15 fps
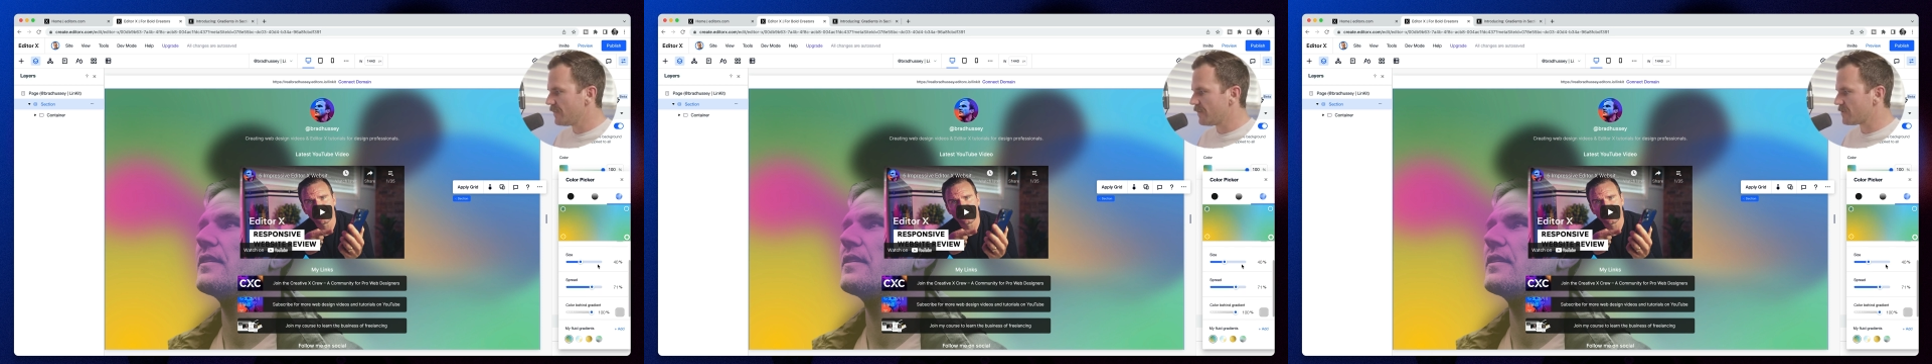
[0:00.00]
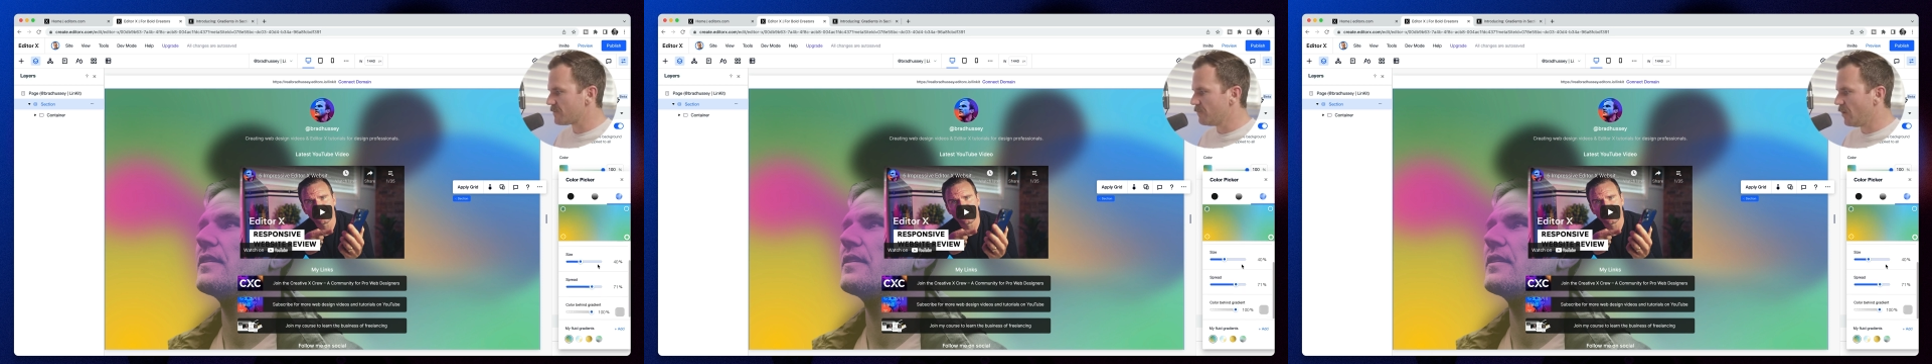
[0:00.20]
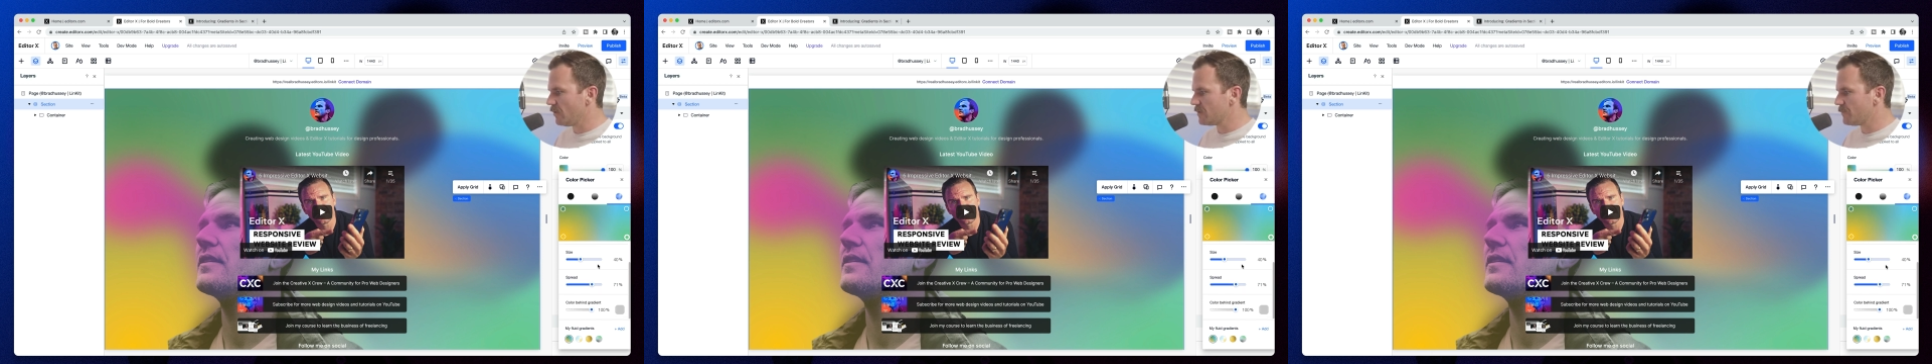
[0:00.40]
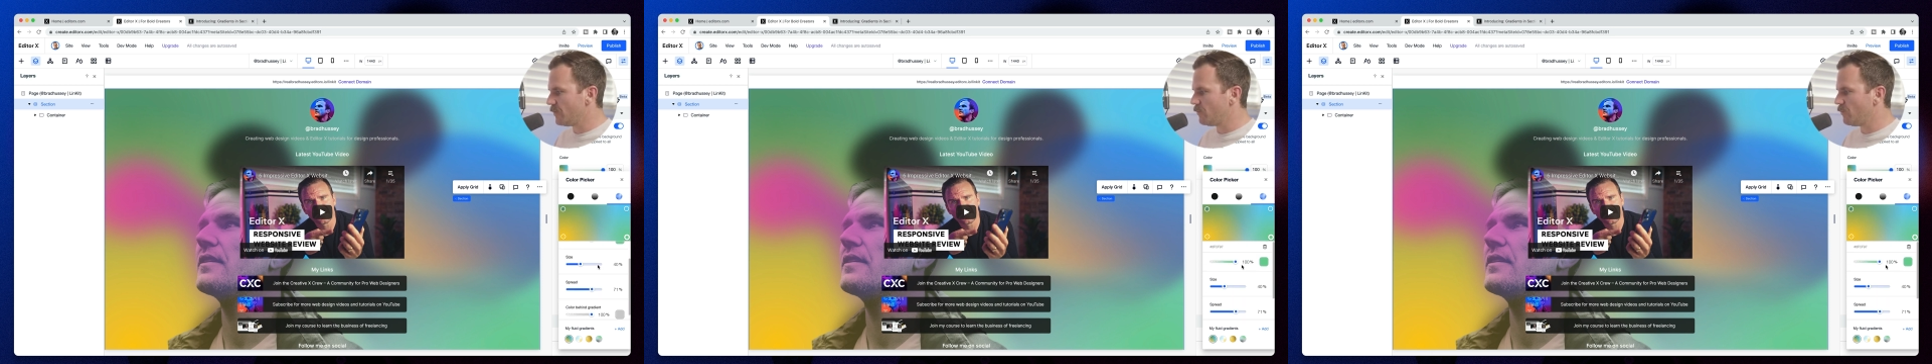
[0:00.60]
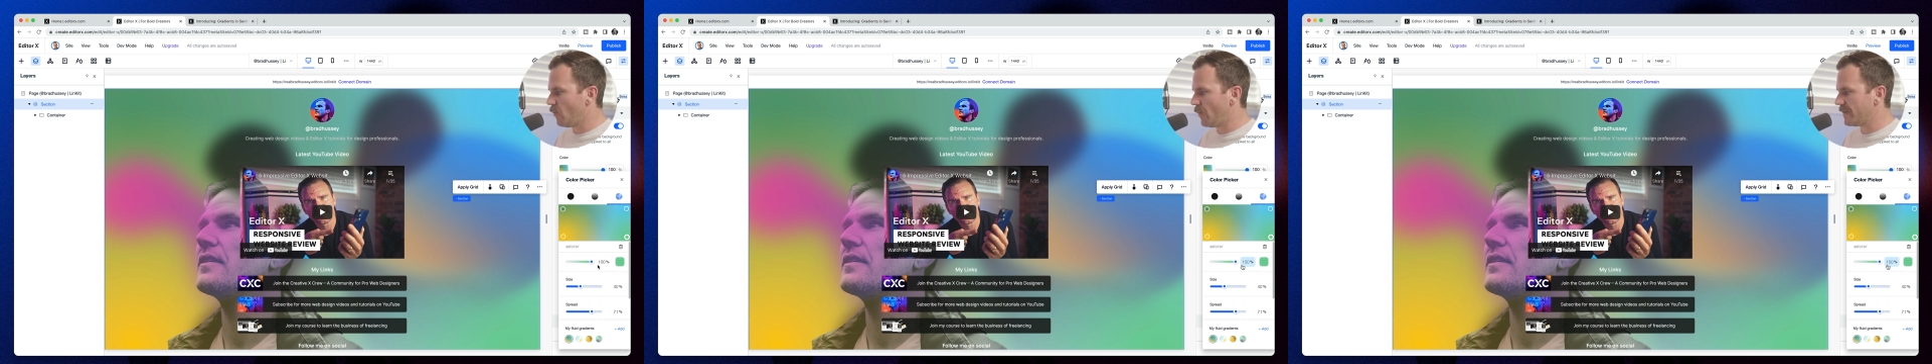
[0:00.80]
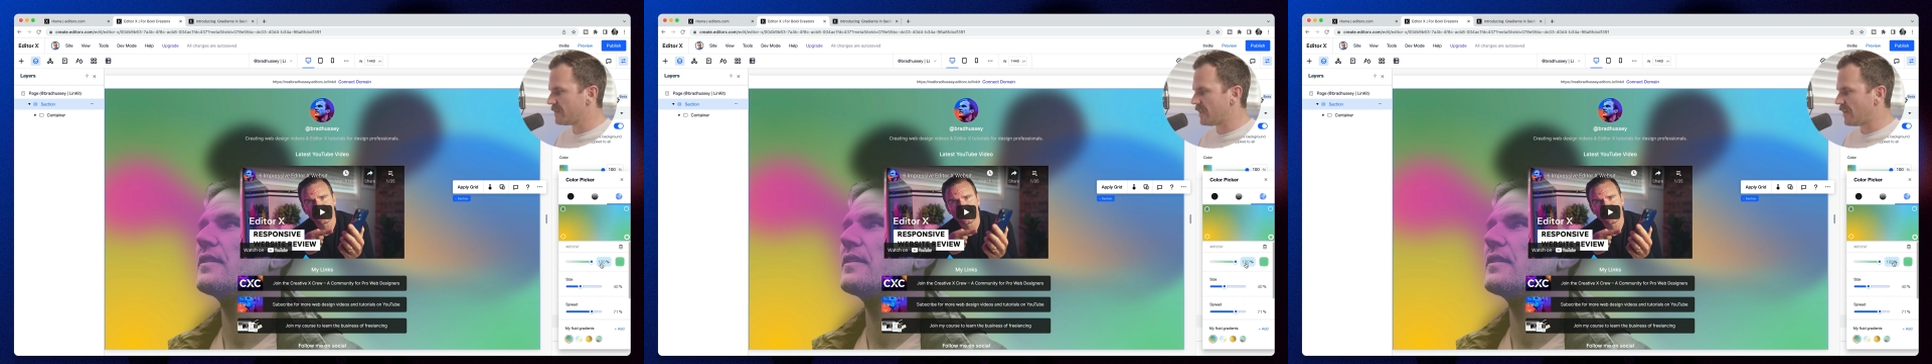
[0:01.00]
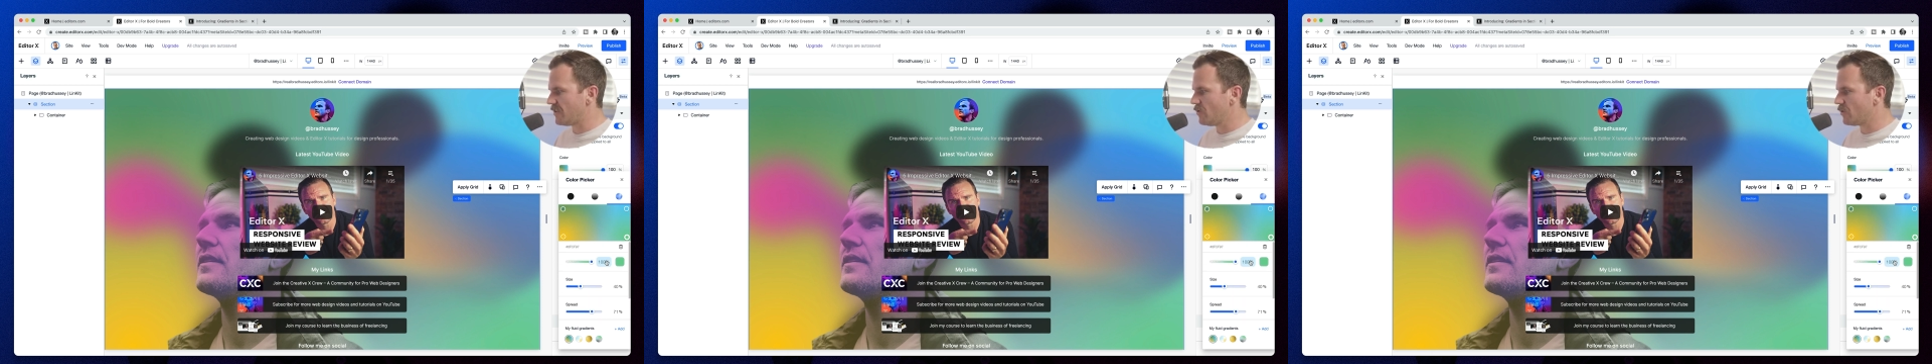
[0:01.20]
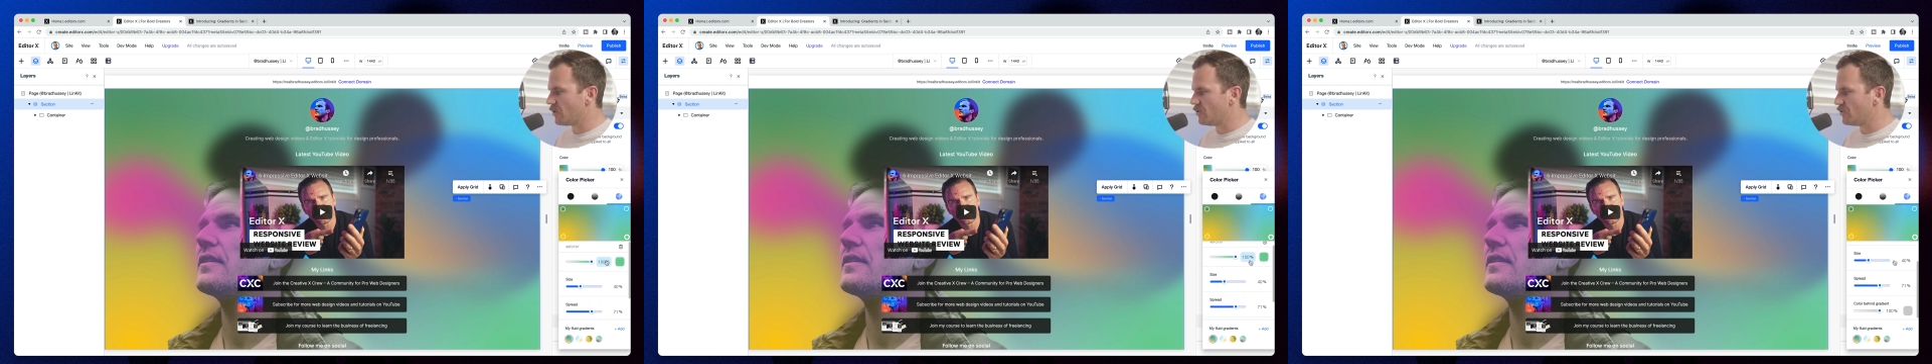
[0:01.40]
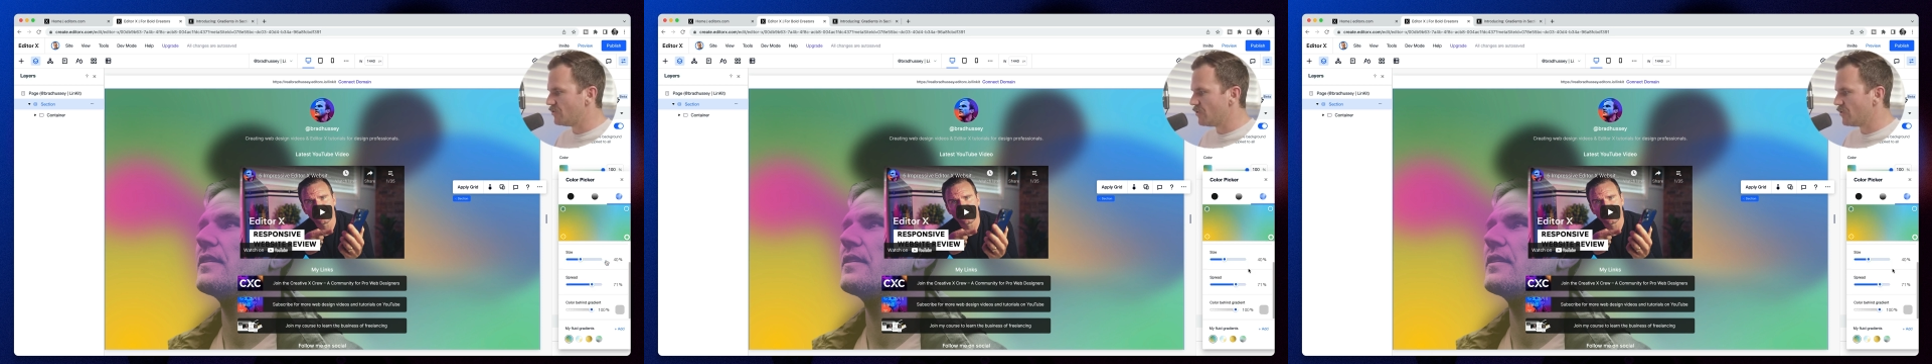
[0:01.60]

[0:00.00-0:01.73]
There's multiple points and you can